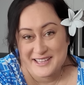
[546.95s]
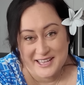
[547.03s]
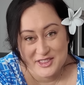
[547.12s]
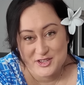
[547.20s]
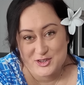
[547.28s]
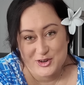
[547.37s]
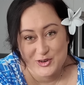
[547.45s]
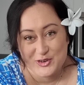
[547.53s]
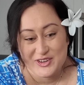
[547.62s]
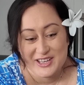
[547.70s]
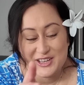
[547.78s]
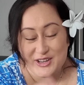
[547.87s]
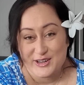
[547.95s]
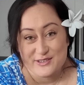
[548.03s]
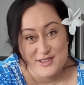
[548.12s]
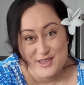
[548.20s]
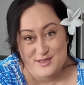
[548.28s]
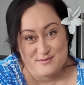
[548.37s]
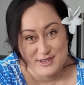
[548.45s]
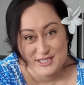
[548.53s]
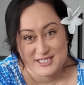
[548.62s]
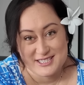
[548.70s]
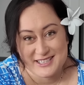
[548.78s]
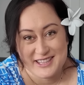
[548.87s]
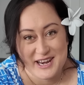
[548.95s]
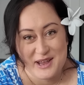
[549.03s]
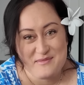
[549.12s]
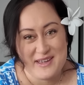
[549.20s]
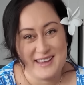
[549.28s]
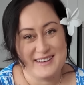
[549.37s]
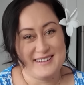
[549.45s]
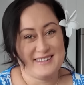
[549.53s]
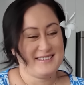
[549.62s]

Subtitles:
other dough of the other mixture that I made.